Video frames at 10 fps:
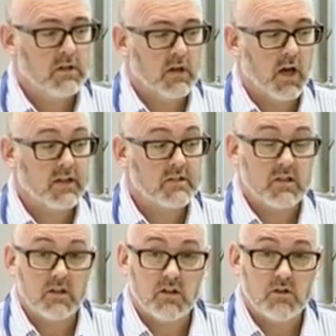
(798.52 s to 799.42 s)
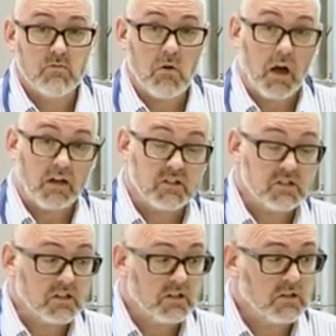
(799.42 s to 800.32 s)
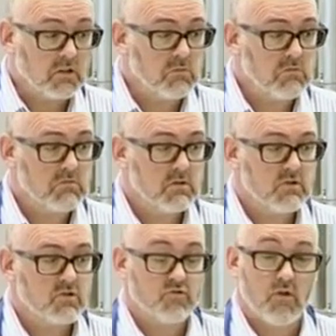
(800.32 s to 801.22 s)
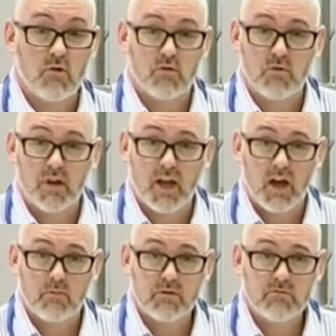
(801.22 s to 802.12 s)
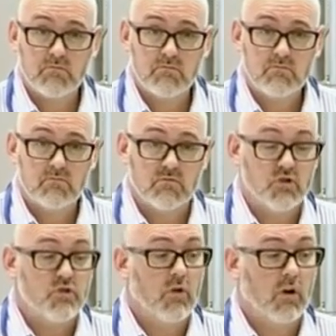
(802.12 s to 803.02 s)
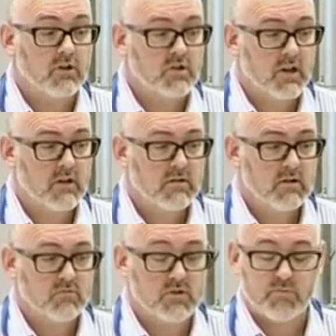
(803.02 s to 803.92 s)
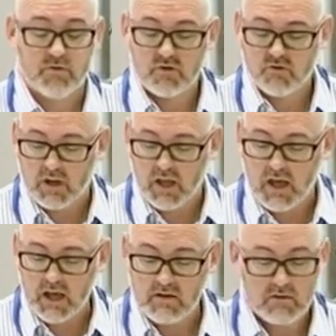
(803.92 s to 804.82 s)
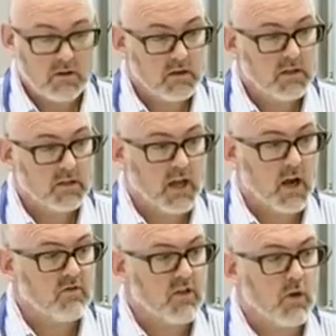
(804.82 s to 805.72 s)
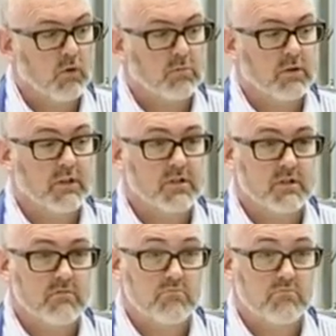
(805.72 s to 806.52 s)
ITU, ICU, stroke rehab, neurology, respiratory care, care of the older person,